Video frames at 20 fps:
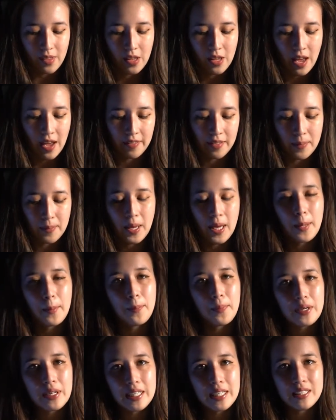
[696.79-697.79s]
You have to make
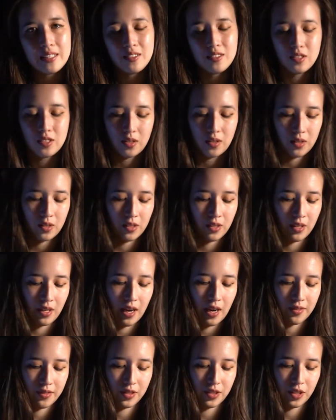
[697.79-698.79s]
prints, or you
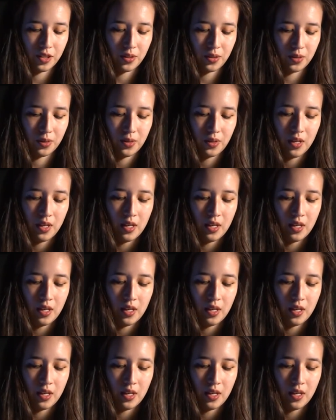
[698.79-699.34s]
have to,